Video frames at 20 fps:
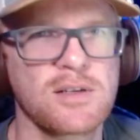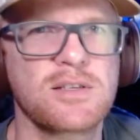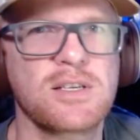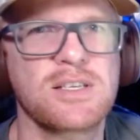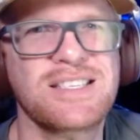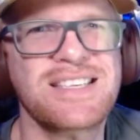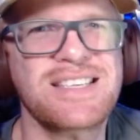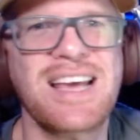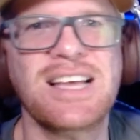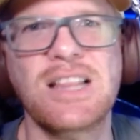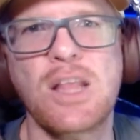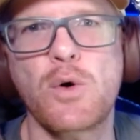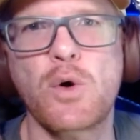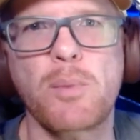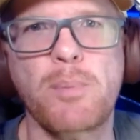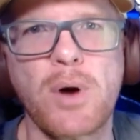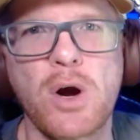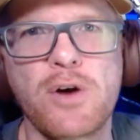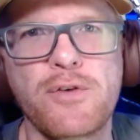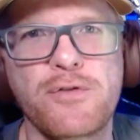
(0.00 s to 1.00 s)
to say hello to
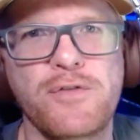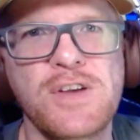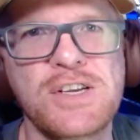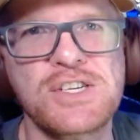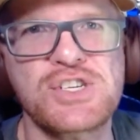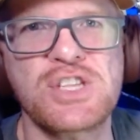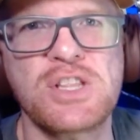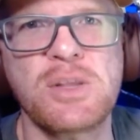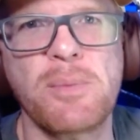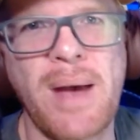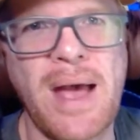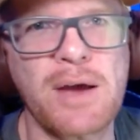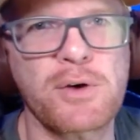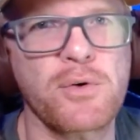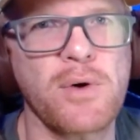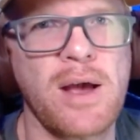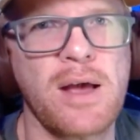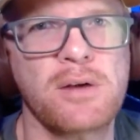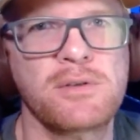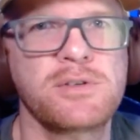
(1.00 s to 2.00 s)
Birdfish in the
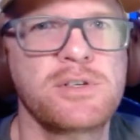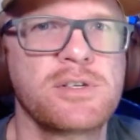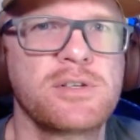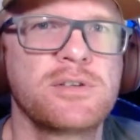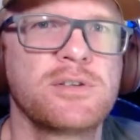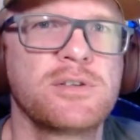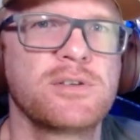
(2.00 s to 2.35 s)
background.